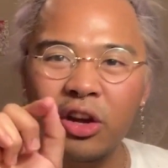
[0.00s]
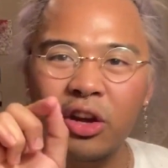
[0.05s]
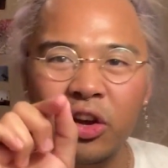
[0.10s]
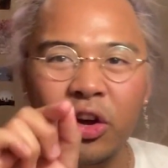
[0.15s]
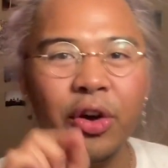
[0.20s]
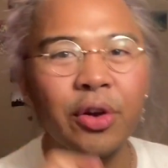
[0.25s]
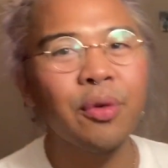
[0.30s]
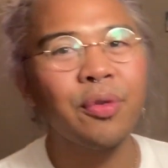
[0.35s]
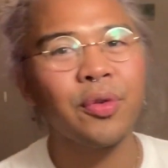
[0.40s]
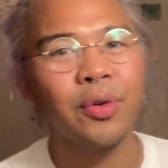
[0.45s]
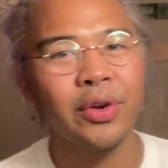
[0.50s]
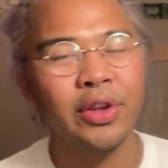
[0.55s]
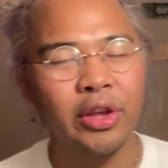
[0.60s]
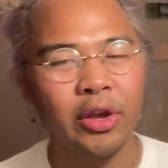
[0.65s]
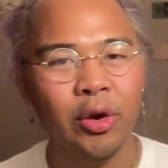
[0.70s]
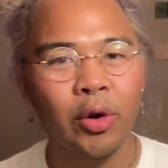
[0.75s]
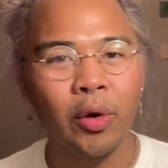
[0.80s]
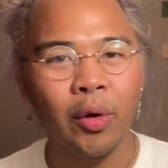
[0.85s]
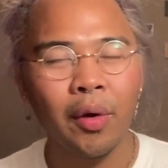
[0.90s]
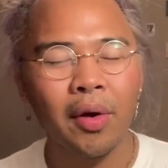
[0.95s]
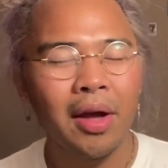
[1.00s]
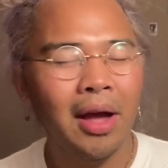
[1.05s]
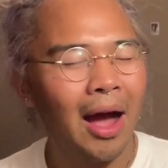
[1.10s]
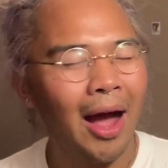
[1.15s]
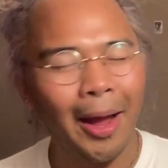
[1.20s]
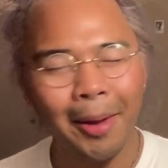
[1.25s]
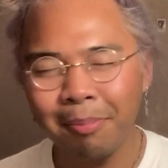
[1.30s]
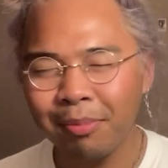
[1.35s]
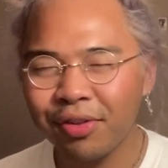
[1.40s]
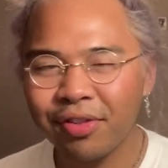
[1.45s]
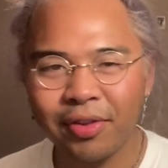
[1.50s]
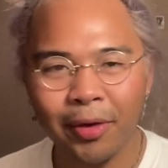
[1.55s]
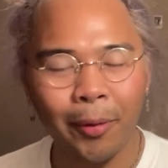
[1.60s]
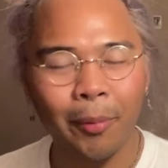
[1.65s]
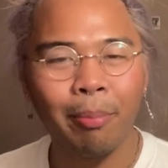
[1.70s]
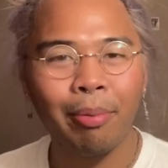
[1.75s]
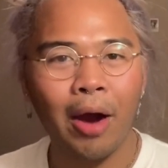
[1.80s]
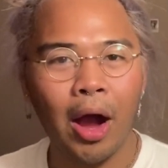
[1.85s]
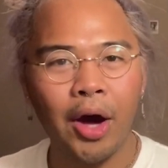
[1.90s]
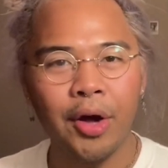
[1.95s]
Good for you. I'm so
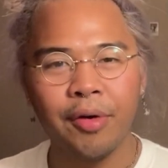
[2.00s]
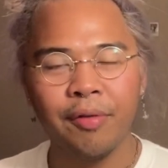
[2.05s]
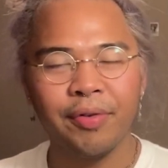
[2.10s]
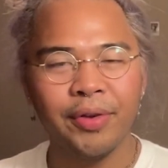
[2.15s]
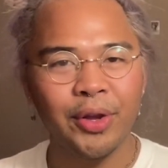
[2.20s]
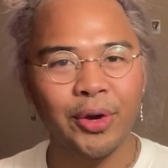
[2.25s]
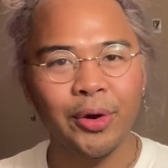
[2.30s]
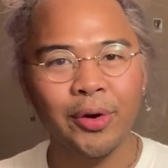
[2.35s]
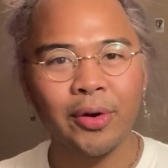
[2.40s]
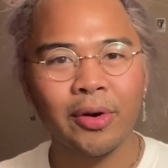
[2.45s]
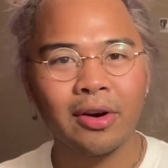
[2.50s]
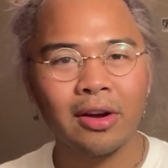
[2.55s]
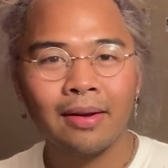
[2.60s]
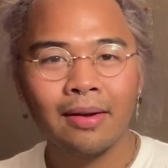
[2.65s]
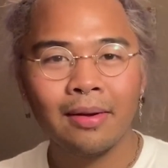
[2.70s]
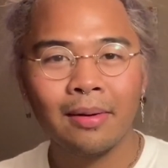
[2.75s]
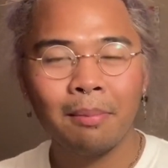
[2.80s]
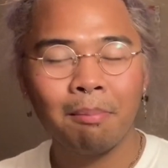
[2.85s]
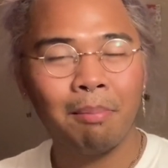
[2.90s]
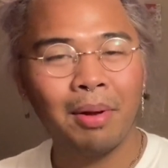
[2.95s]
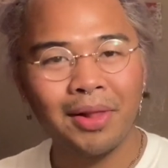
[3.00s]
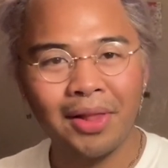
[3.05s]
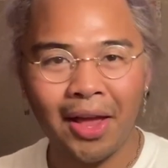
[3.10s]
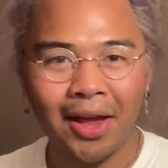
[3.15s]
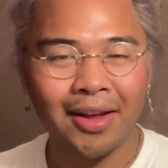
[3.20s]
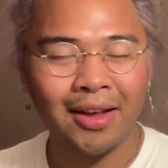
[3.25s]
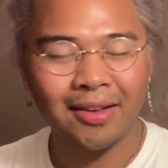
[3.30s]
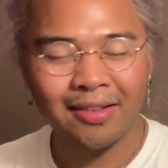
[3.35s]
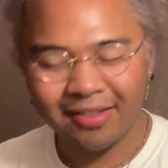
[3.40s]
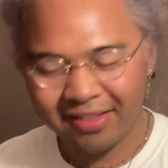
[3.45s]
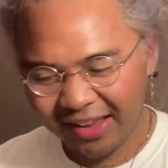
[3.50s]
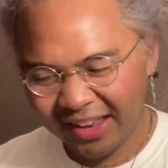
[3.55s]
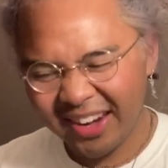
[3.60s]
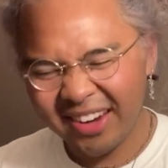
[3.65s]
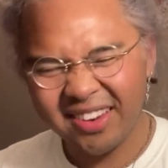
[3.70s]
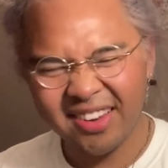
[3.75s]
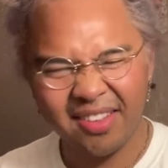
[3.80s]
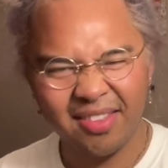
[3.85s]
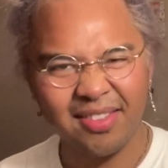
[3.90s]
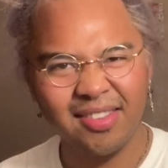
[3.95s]
proud of you. But like I said,
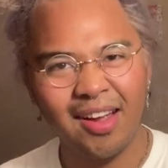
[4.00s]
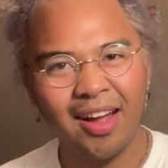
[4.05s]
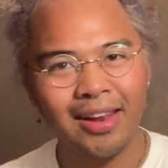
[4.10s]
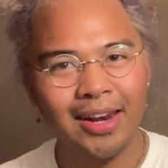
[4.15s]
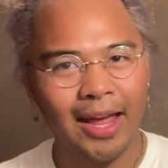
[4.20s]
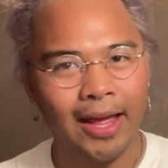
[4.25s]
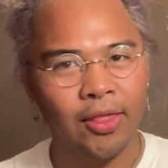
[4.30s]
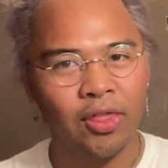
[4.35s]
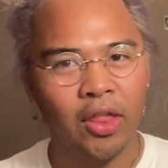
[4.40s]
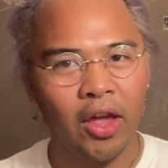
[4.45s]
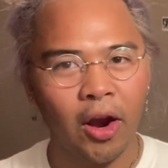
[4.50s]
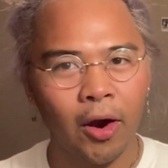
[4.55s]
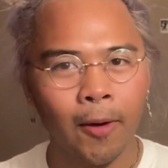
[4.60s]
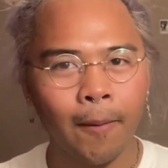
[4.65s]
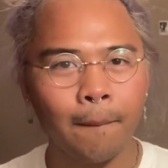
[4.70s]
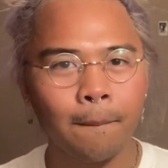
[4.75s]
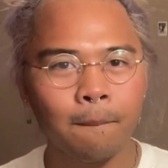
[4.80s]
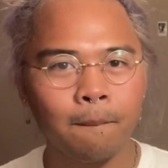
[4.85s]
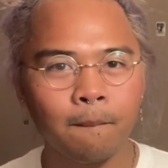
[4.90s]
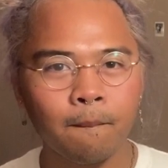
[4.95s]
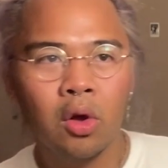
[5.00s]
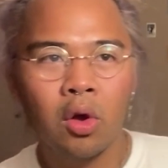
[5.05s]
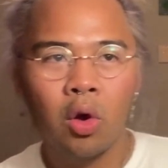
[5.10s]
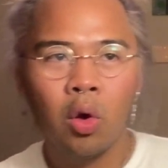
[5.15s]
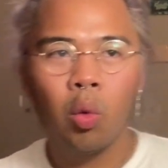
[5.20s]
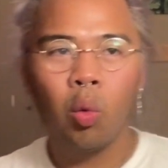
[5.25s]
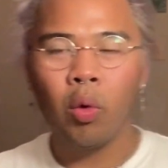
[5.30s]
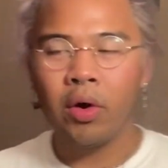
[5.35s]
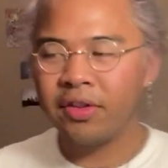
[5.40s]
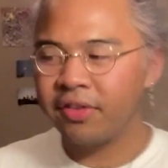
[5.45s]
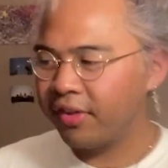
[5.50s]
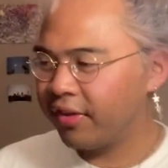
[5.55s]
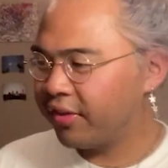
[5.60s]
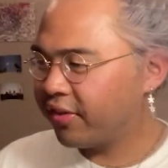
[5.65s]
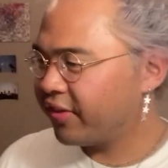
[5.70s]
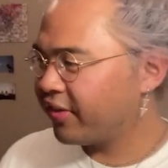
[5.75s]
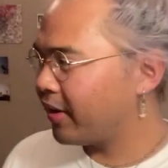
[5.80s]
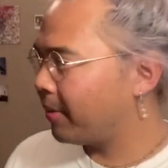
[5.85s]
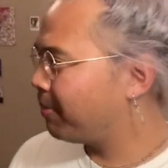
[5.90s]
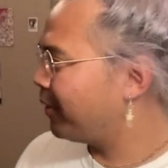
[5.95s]
it does not end there. Once you
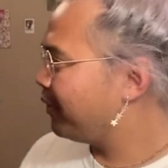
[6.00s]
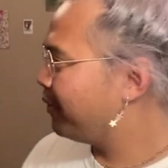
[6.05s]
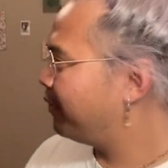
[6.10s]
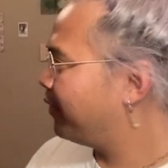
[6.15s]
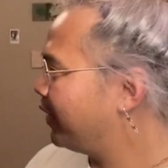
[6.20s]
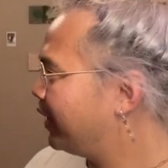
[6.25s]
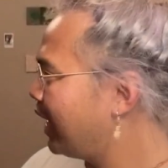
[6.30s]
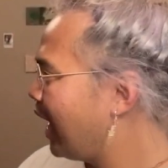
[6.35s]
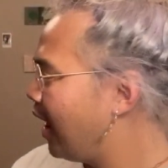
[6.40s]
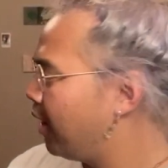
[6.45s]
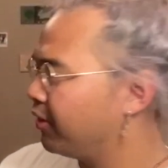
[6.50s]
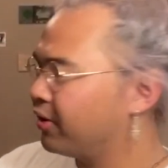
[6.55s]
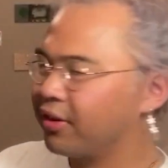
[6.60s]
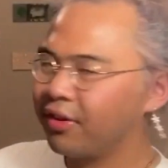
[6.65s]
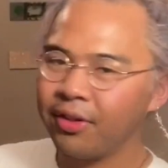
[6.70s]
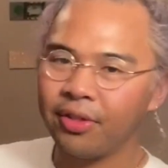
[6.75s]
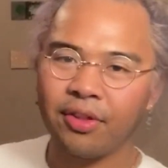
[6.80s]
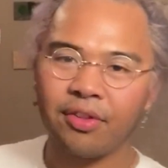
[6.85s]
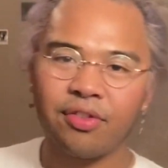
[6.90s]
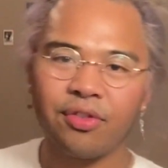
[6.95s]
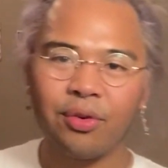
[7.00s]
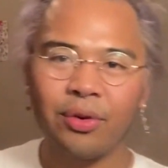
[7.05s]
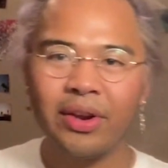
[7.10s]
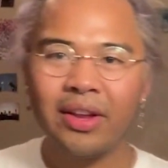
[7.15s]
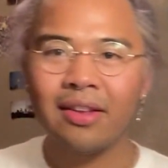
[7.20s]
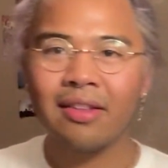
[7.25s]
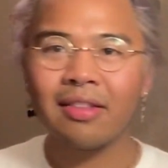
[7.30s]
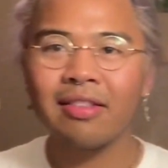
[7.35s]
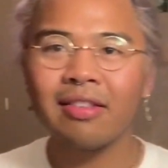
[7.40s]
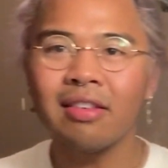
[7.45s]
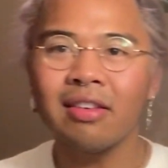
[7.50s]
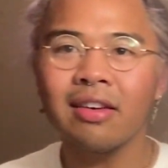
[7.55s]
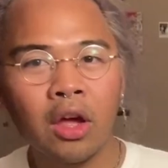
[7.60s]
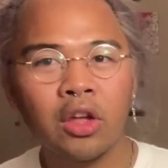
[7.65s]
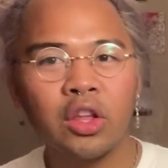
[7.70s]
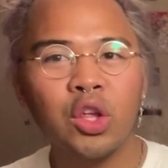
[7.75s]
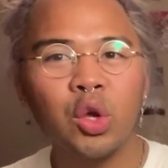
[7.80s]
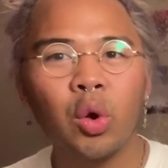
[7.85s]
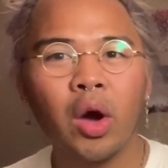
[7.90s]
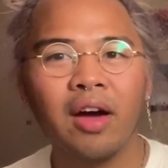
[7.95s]
step your foot out into the streets,
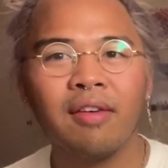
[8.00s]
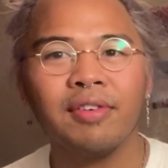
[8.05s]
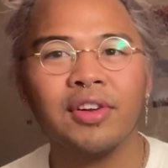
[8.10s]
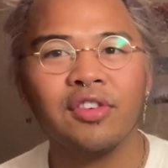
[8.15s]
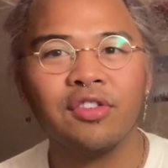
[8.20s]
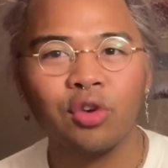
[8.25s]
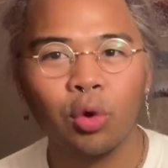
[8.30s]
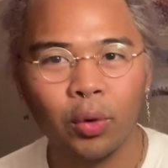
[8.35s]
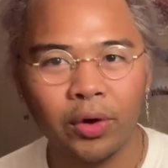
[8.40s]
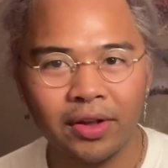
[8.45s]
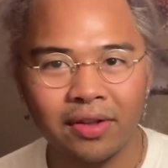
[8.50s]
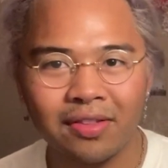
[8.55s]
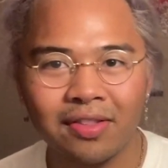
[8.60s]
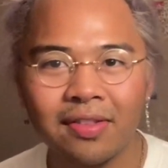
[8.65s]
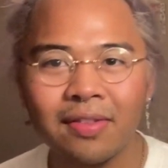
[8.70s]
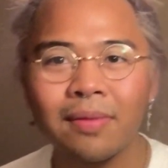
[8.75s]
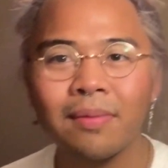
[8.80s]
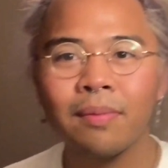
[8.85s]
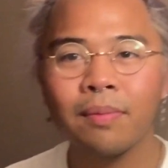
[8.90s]
you have a choice.